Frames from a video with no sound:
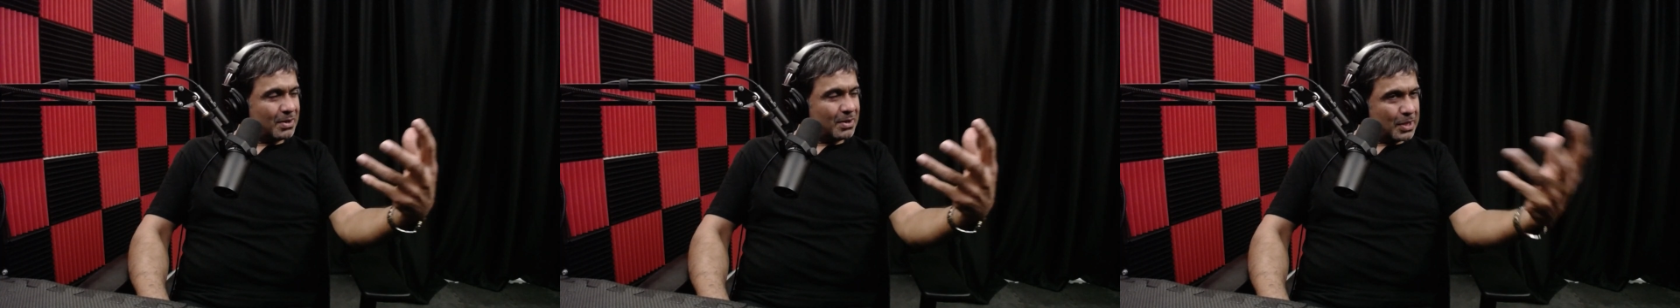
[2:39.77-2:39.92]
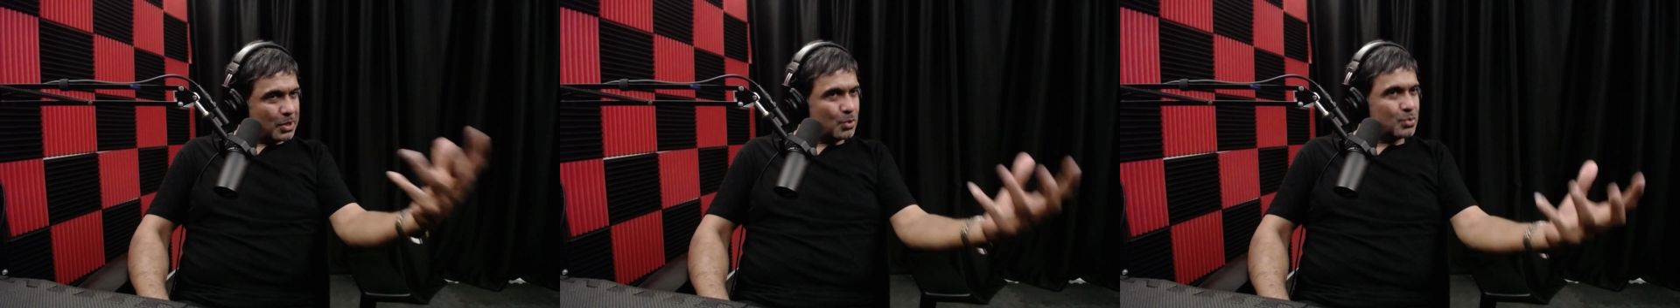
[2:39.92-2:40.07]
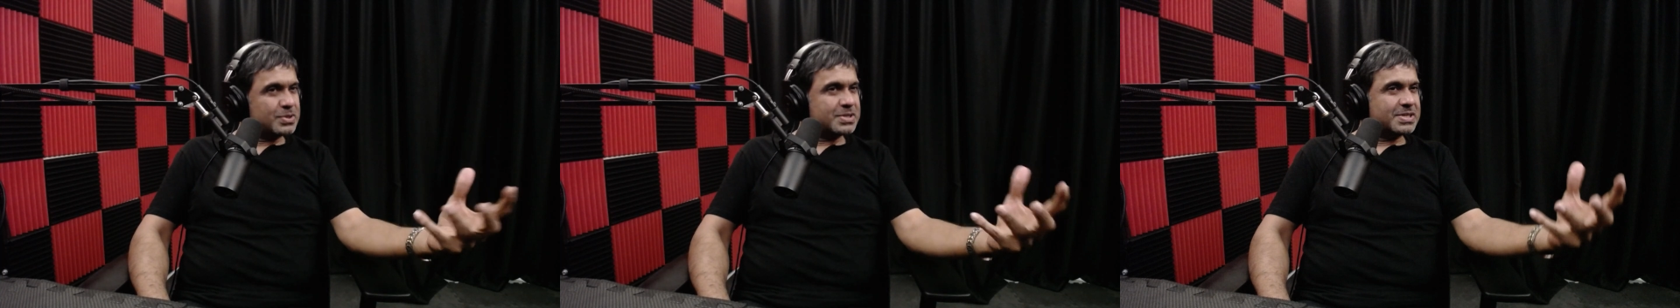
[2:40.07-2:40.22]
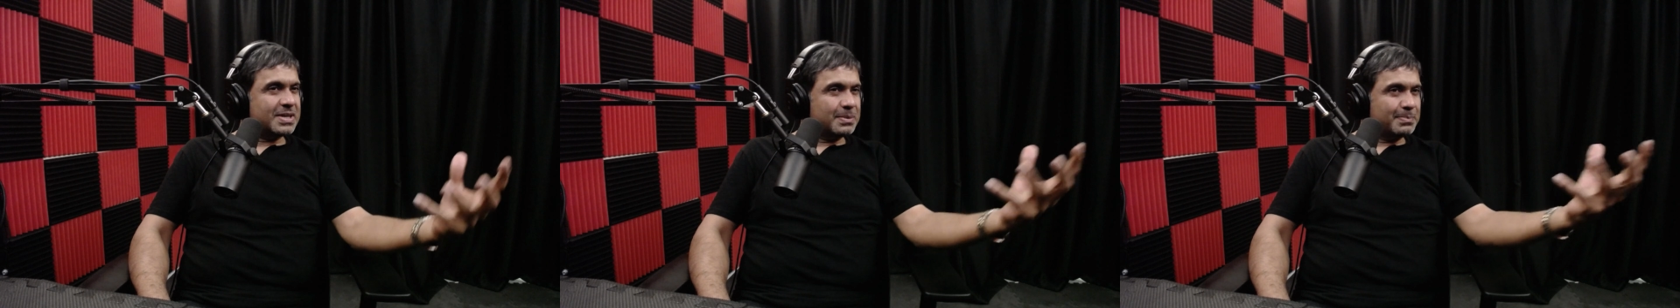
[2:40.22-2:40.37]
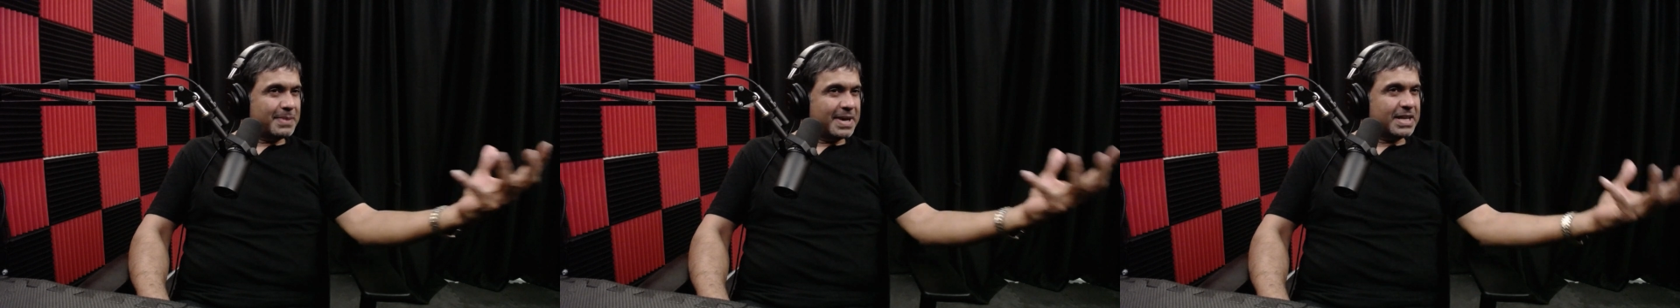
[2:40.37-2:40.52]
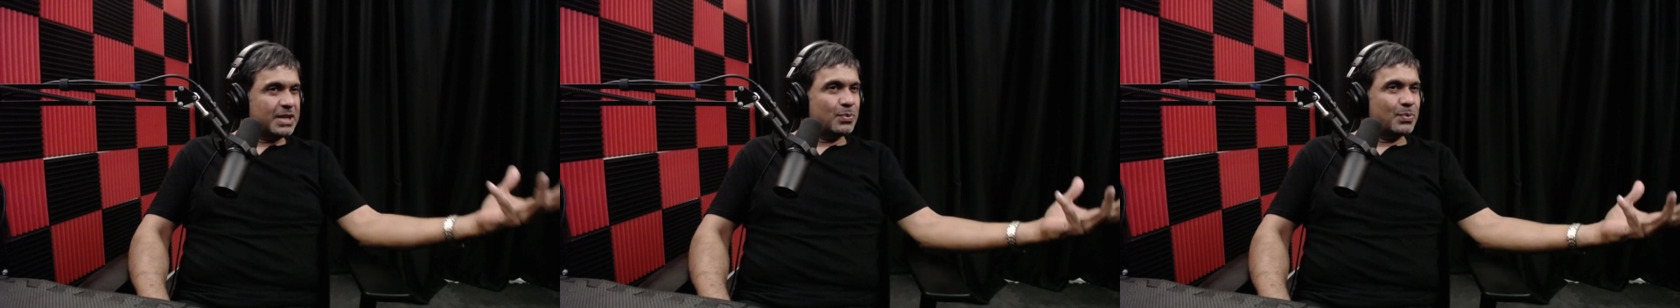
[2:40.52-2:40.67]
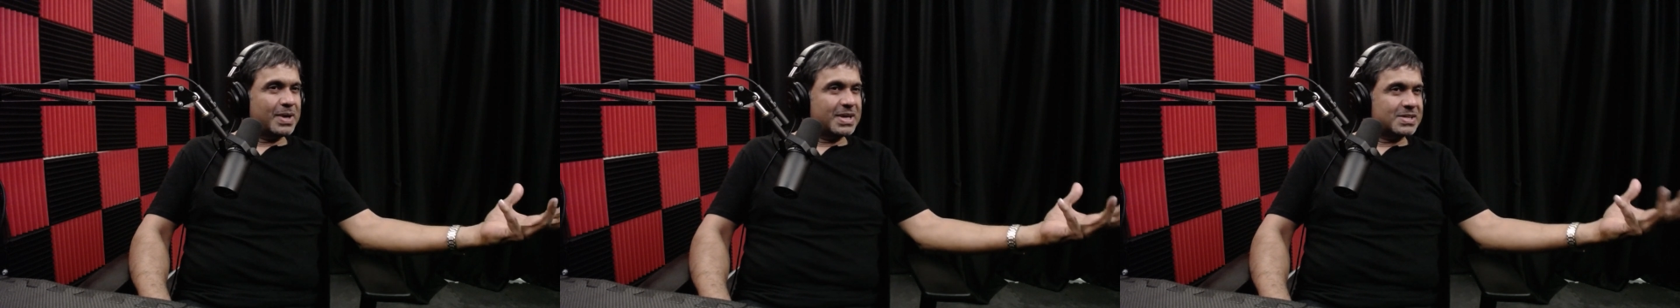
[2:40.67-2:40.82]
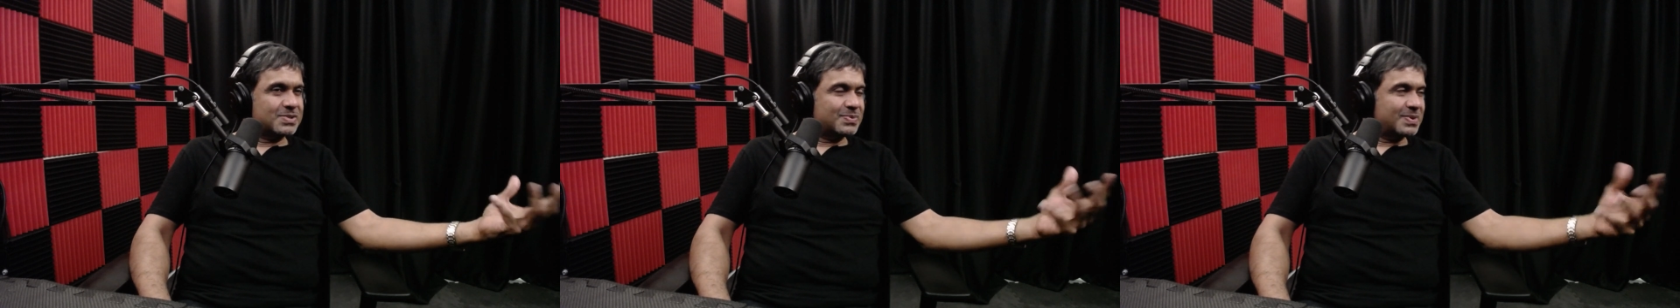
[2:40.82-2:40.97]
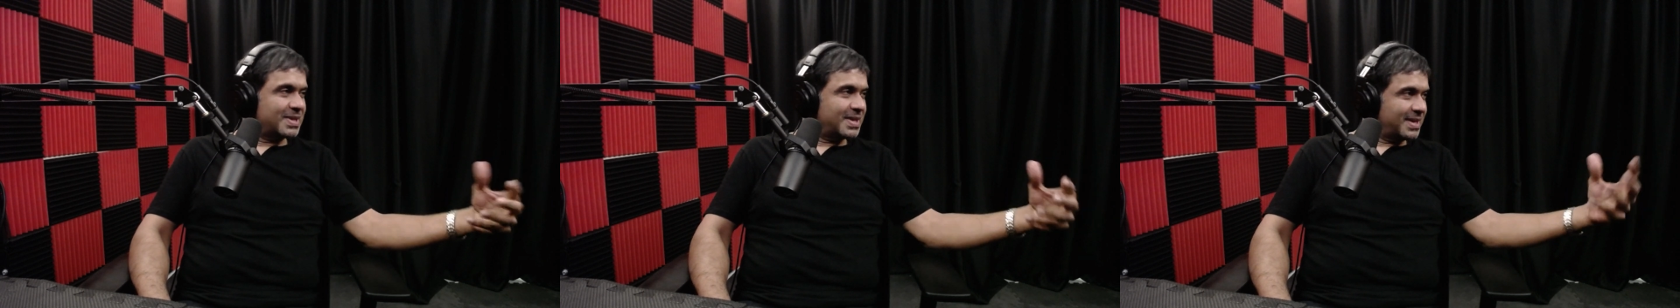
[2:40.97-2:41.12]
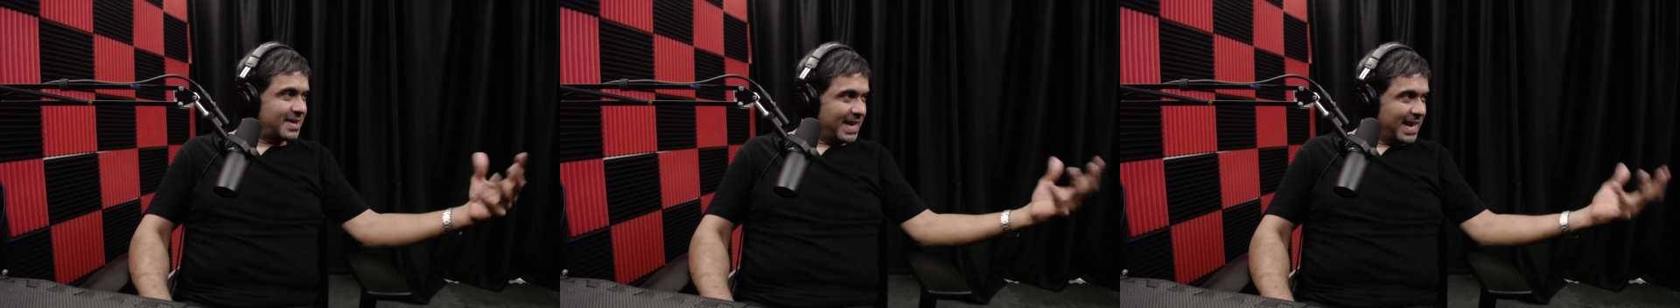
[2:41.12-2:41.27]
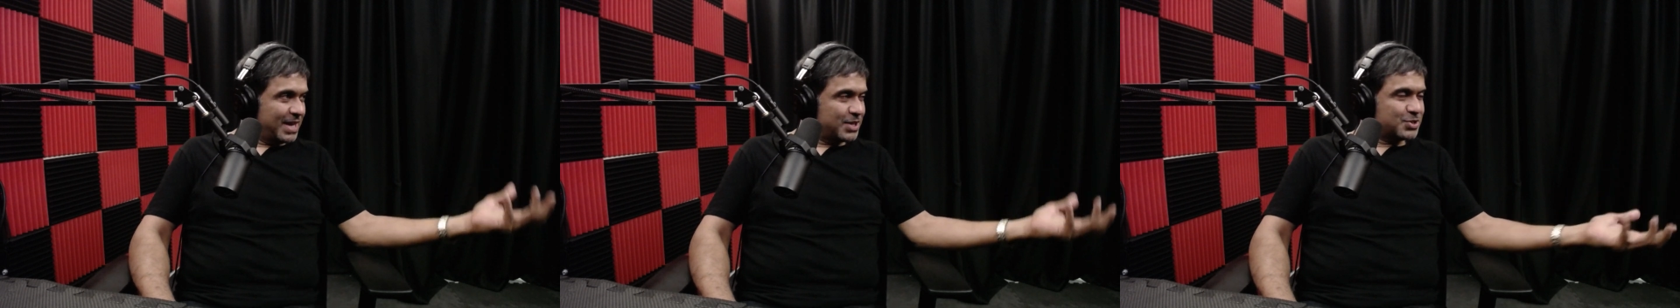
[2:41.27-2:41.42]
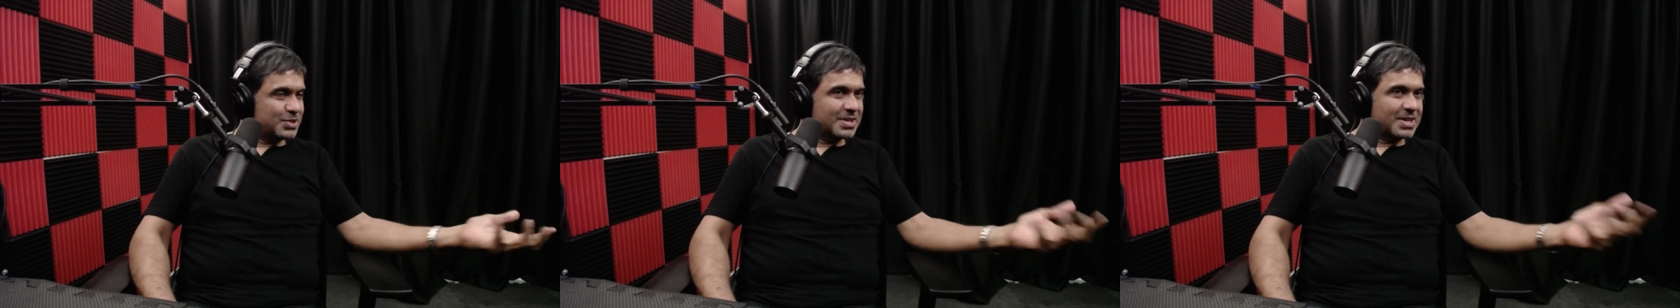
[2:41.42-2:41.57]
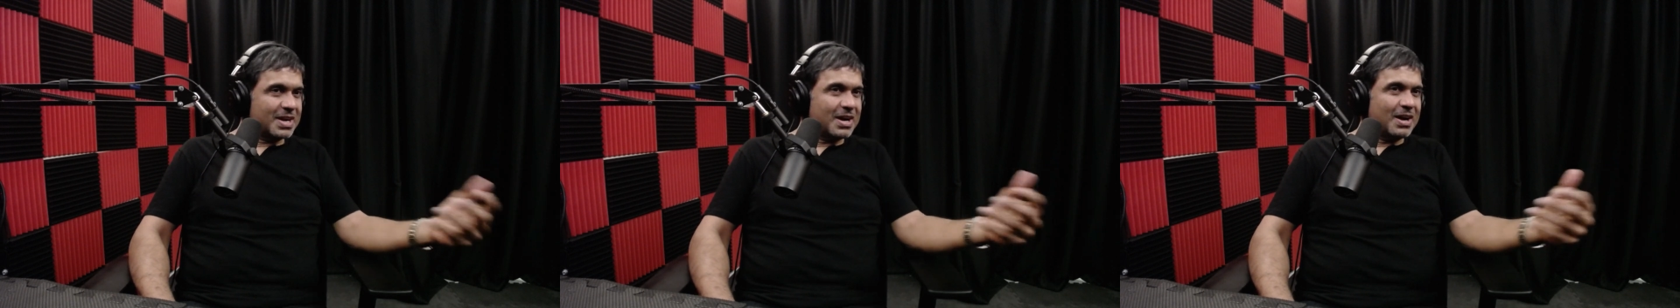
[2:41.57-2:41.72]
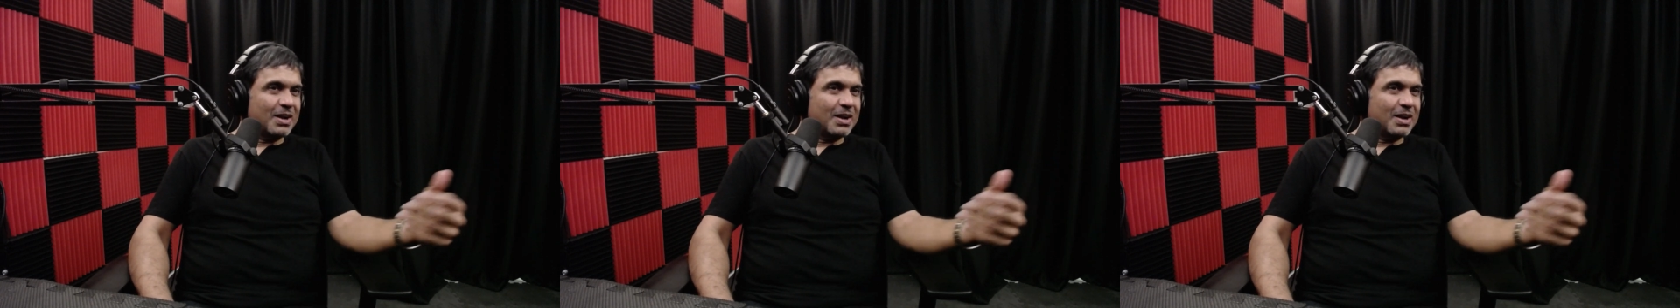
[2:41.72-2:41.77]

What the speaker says: closer in many ways with the Asian